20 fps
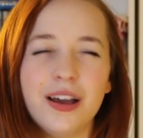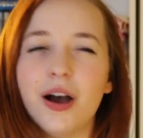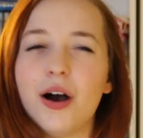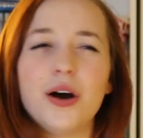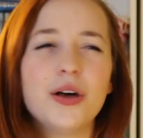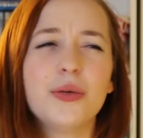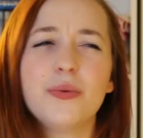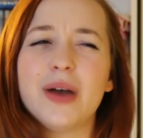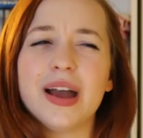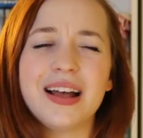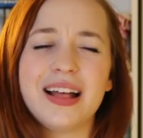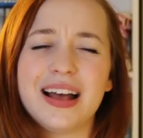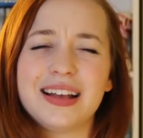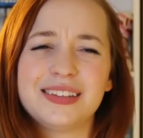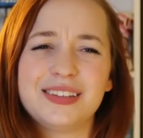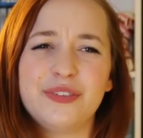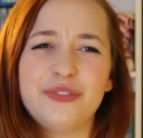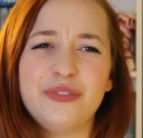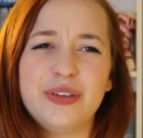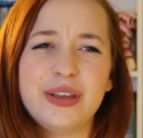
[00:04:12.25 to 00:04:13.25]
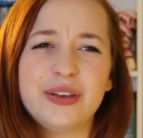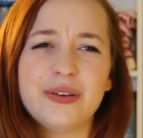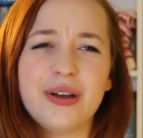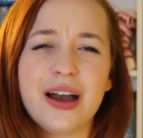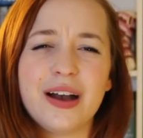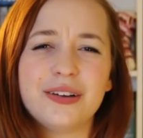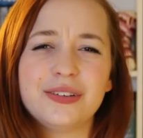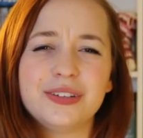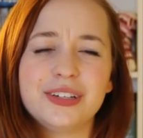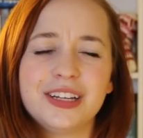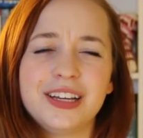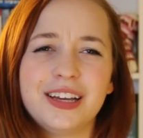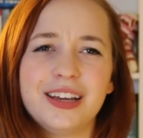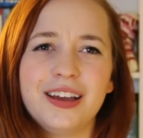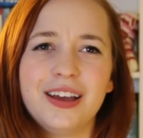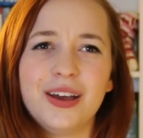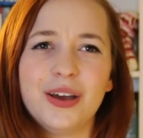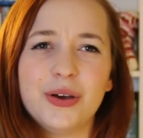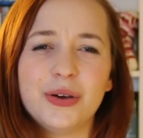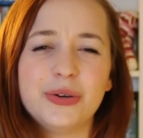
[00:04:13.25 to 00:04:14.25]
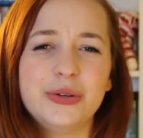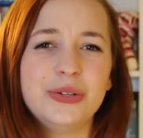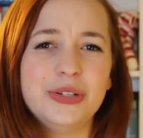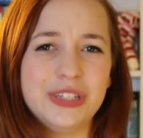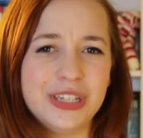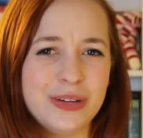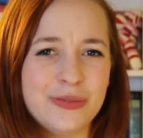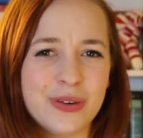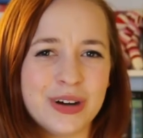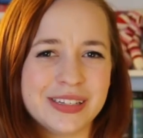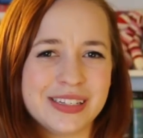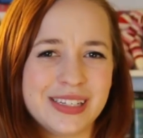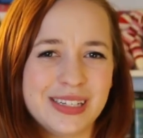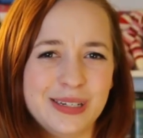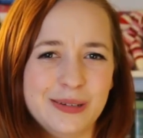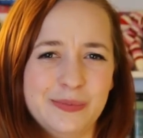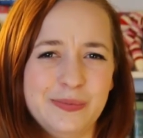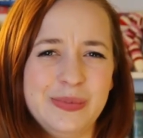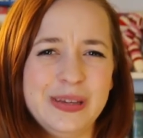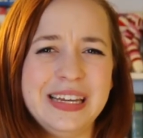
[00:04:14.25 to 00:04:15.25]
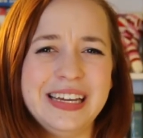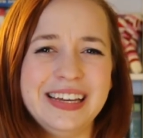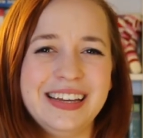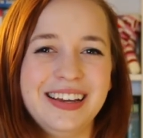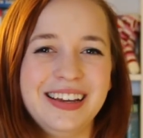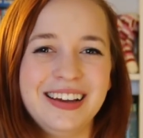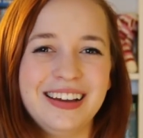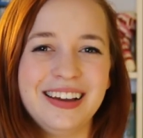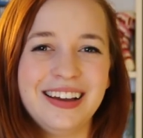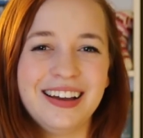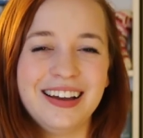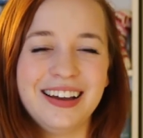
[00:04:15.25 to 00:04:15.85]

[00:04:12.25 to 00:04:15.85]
all the while has to figure out who she wants to be.